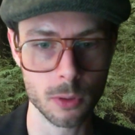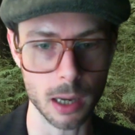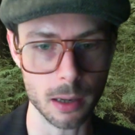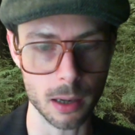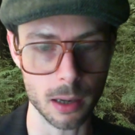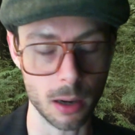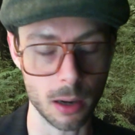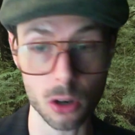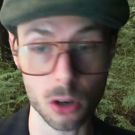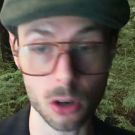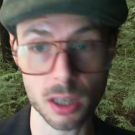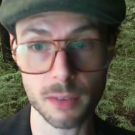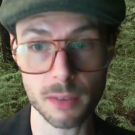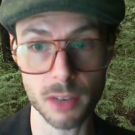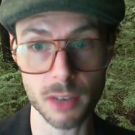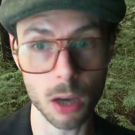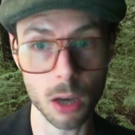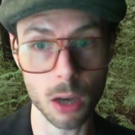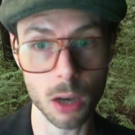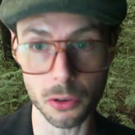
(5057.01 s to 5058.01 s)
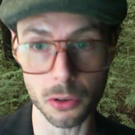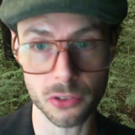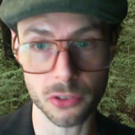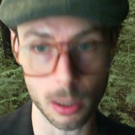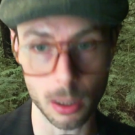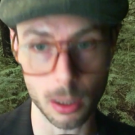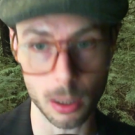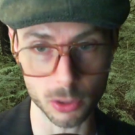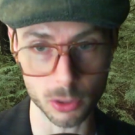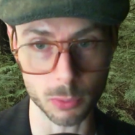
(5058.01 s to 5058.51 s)
I hardly even noticed
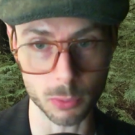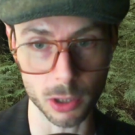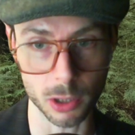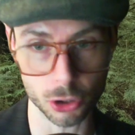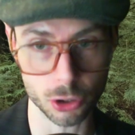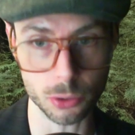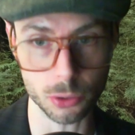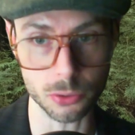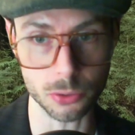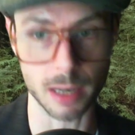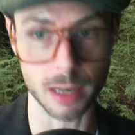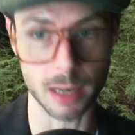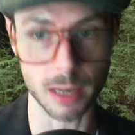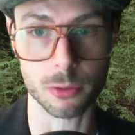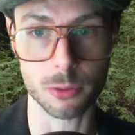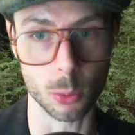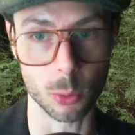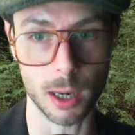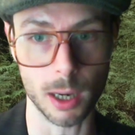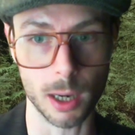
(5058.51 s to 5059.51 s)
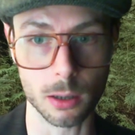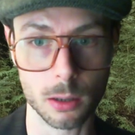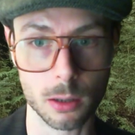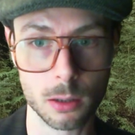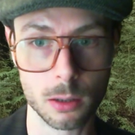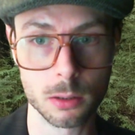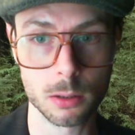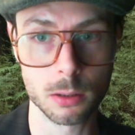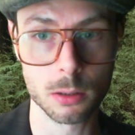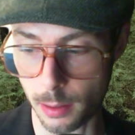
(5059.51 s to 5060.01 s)
that I wasn't wearing shoes after a while.
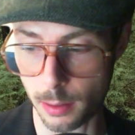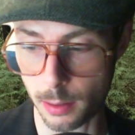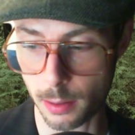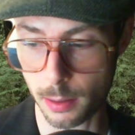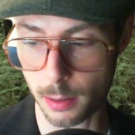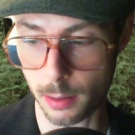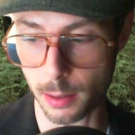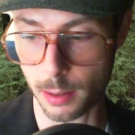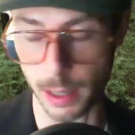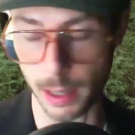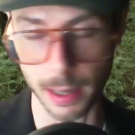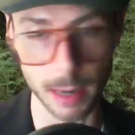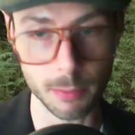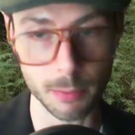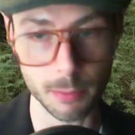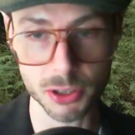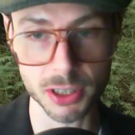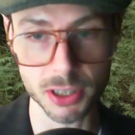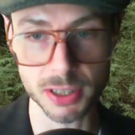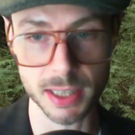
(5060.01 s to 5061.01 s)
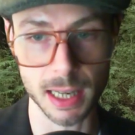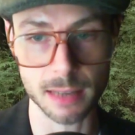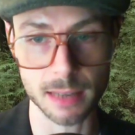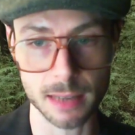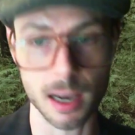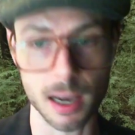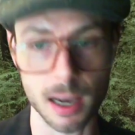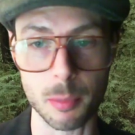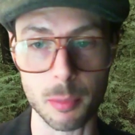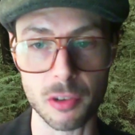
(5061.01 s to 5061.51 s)
And ever since that
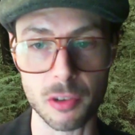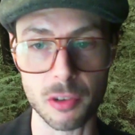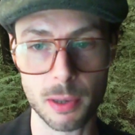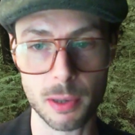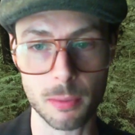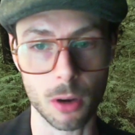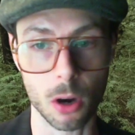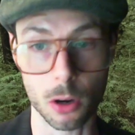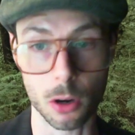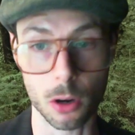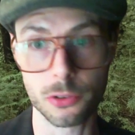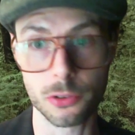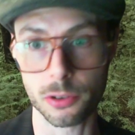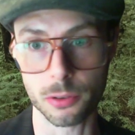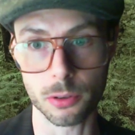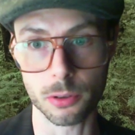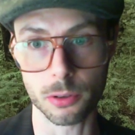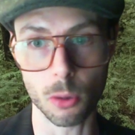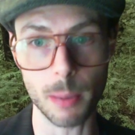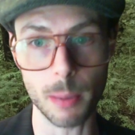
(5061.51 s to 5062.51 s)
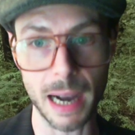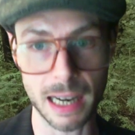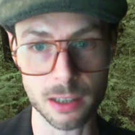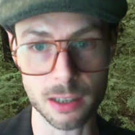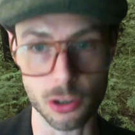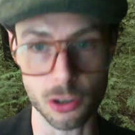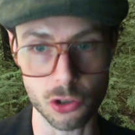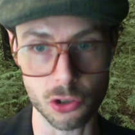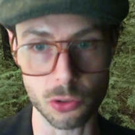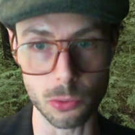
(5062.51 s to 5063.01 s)
time, it's been hard to go back
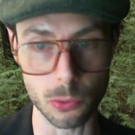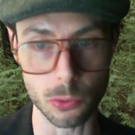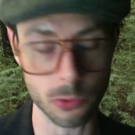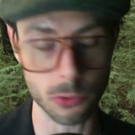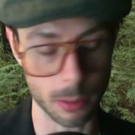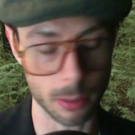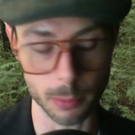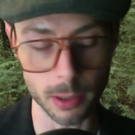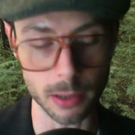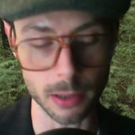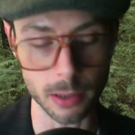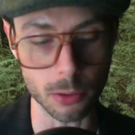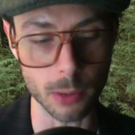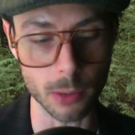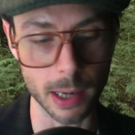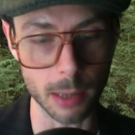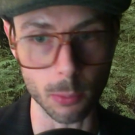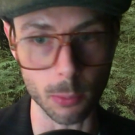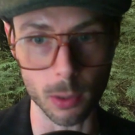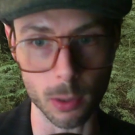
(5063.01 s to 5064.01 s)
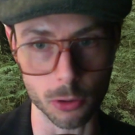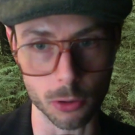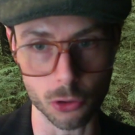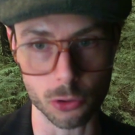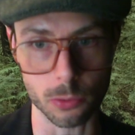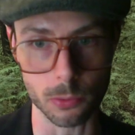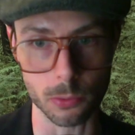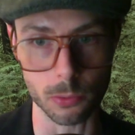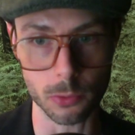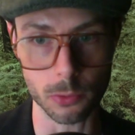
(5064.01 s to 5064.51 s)
to shoes. I really do hate wearing
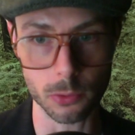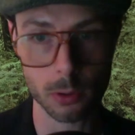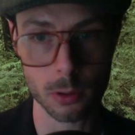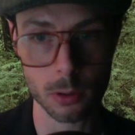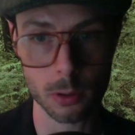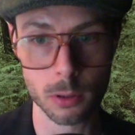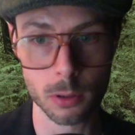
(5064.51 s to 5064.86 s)
shoes.